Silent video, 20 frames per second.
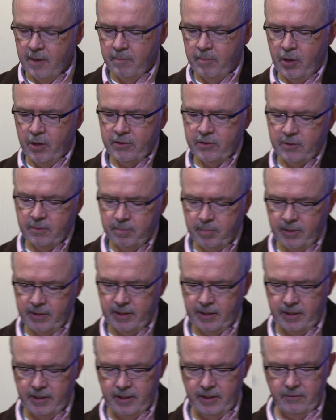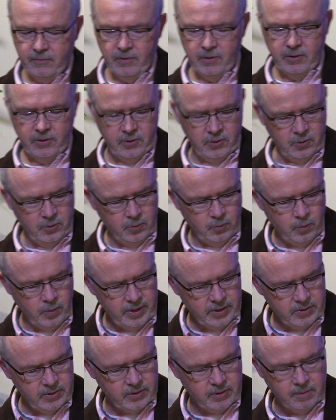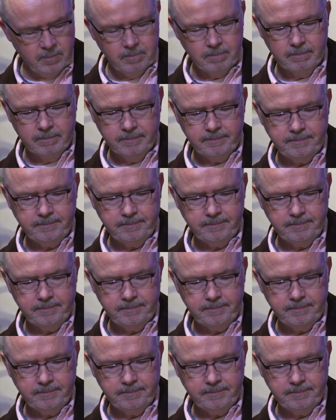possibly even to wisdom.